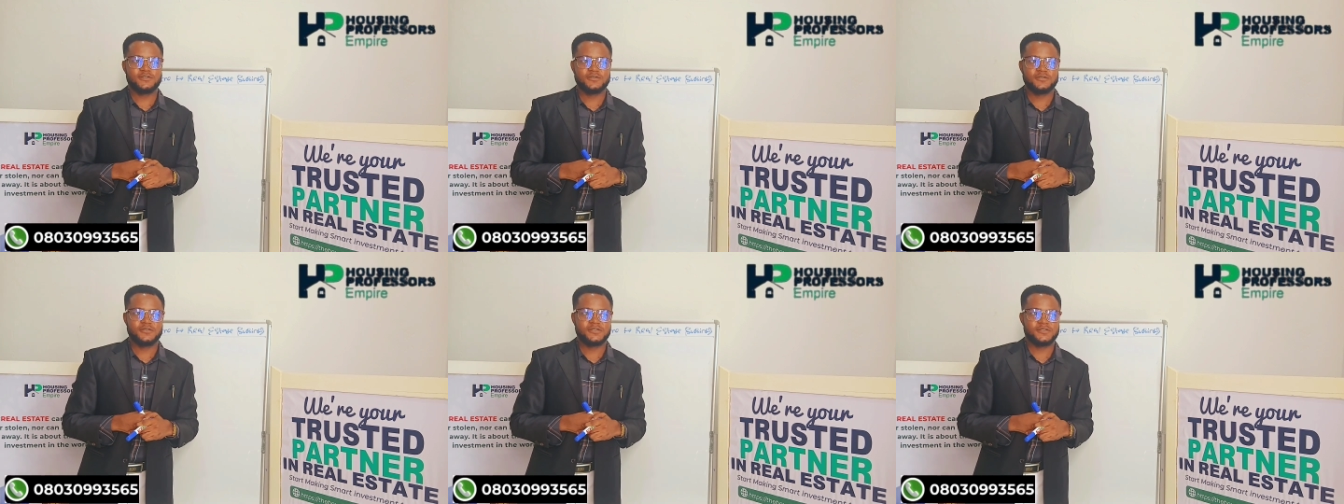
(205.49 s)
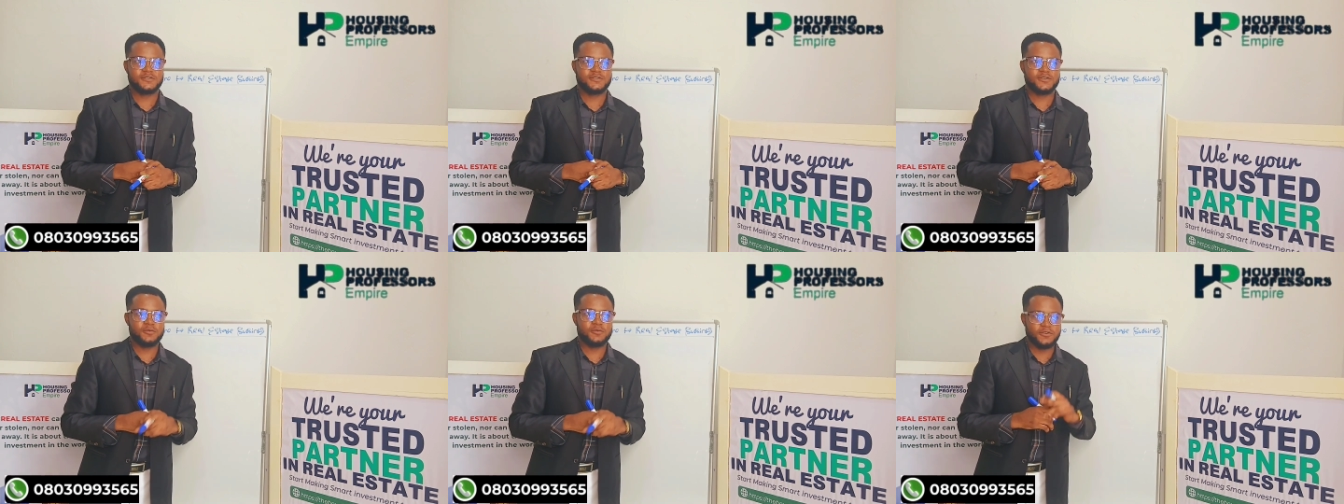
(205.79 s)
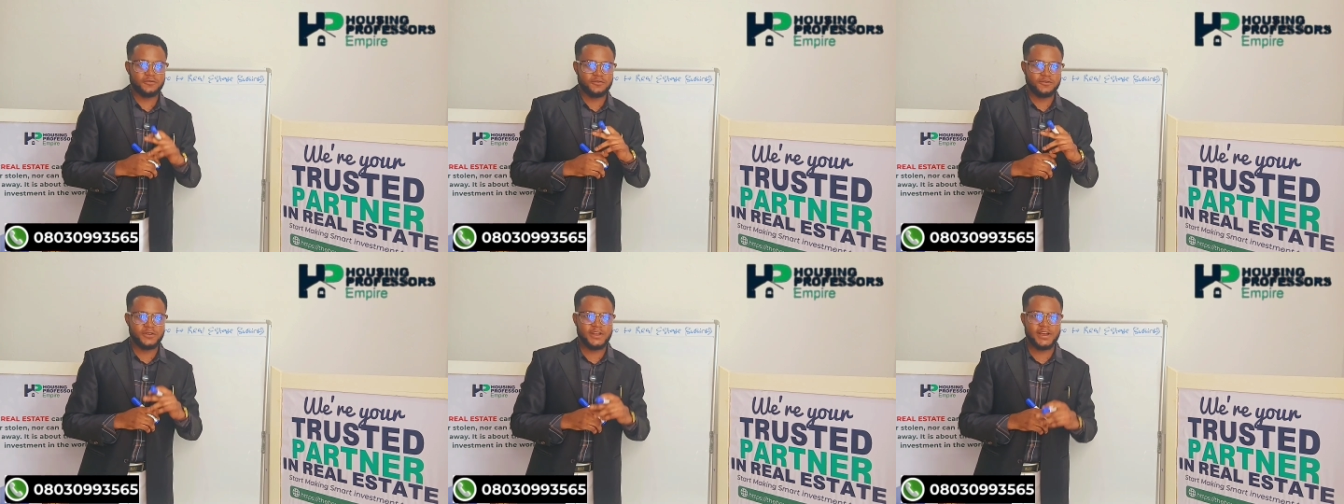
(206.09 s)
Some
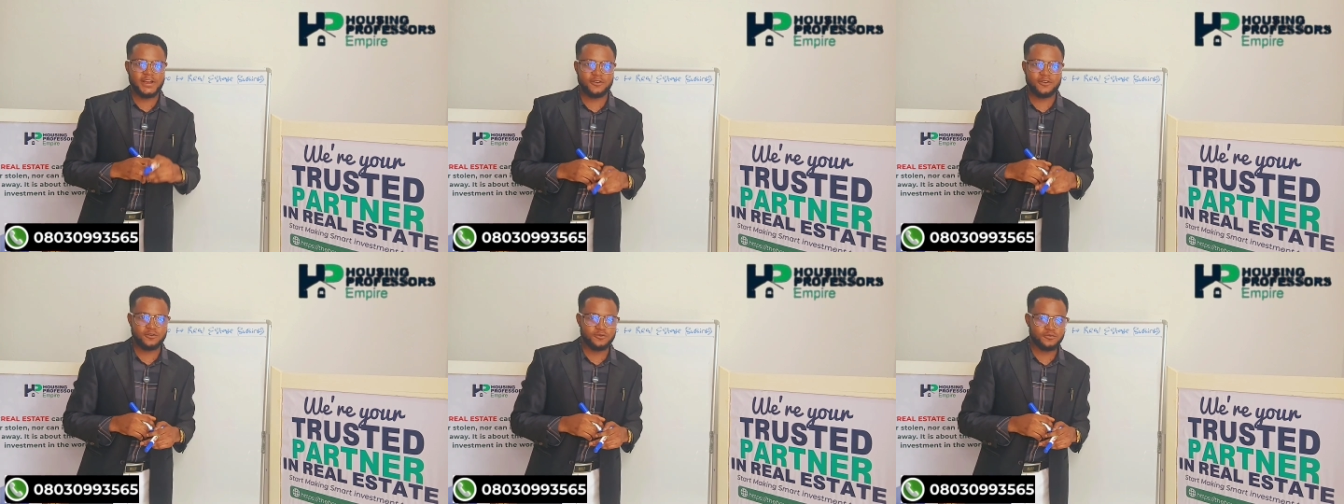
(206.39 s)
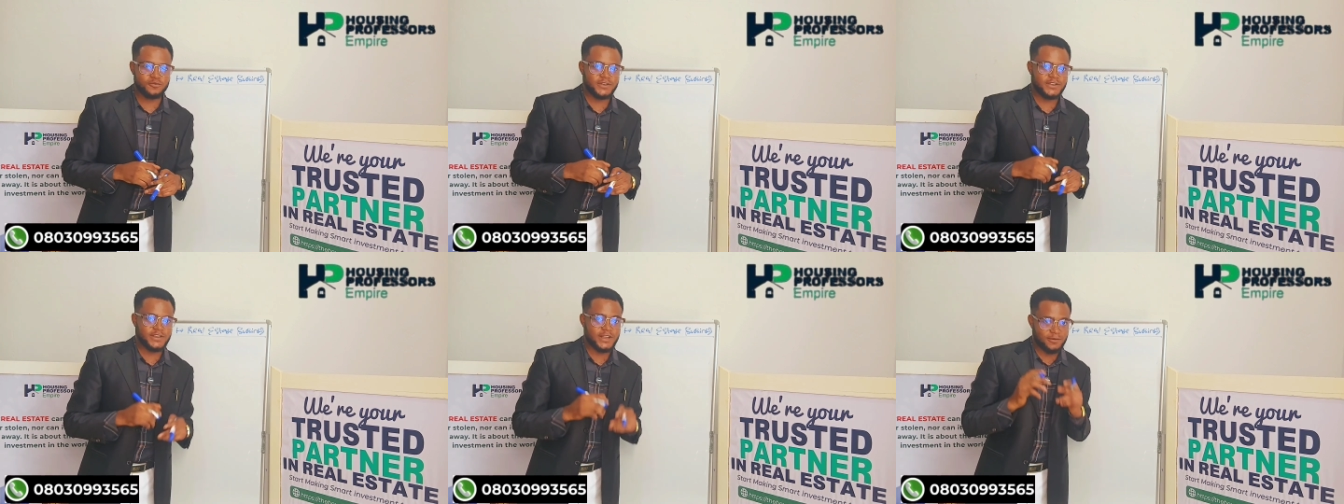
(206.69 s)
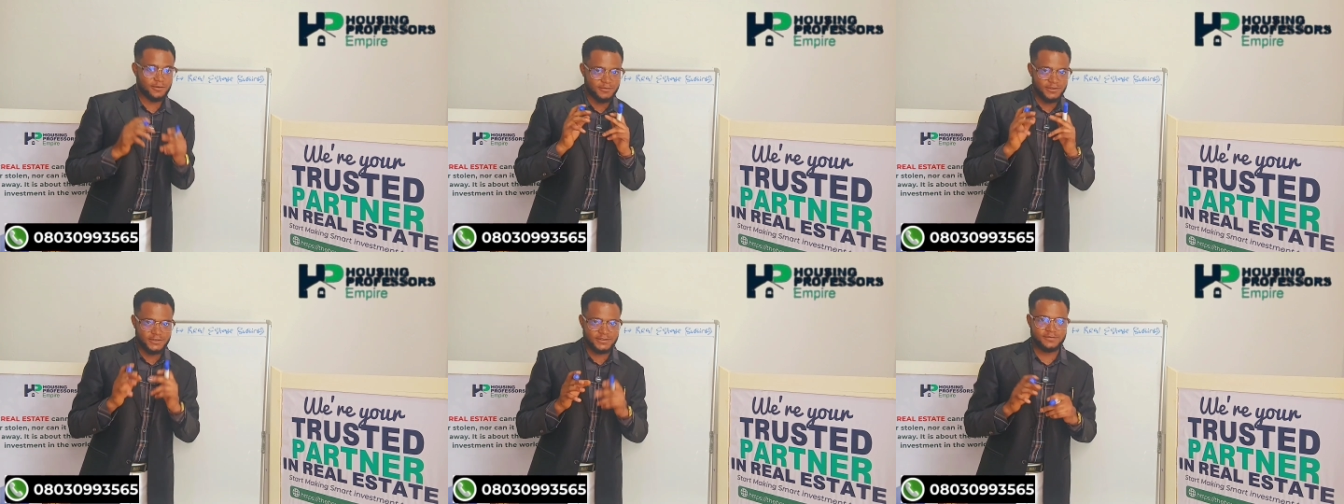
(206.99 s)
of you that know me,
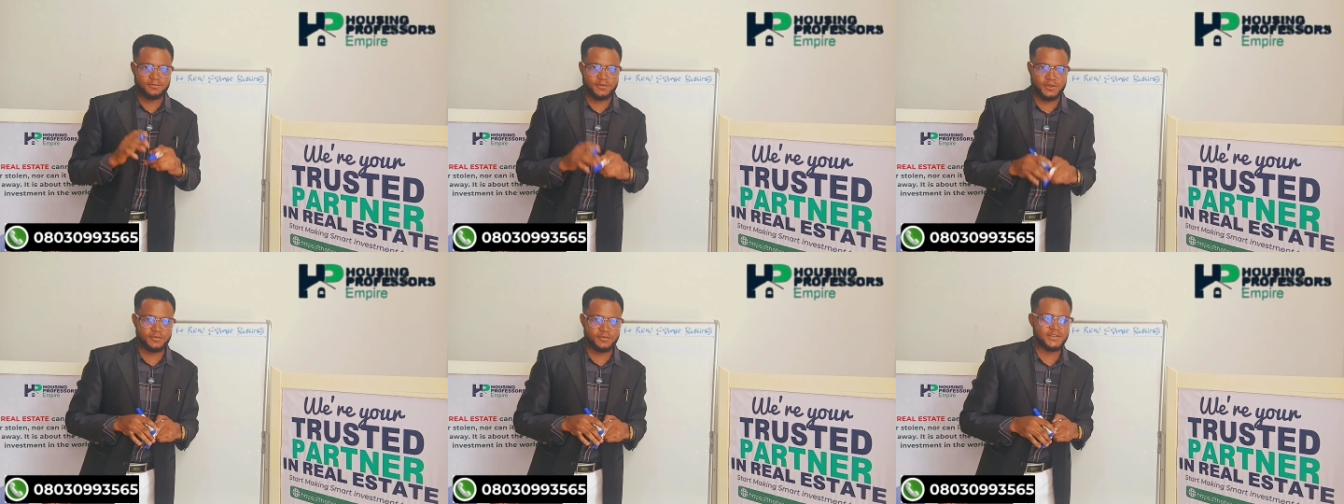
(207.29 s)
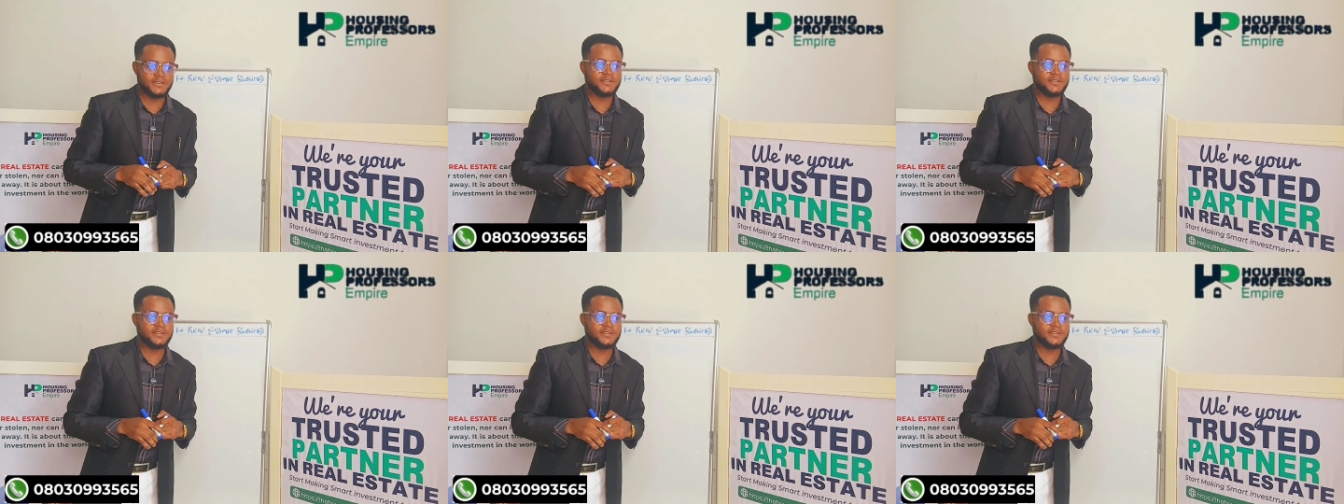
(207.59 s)
that maybe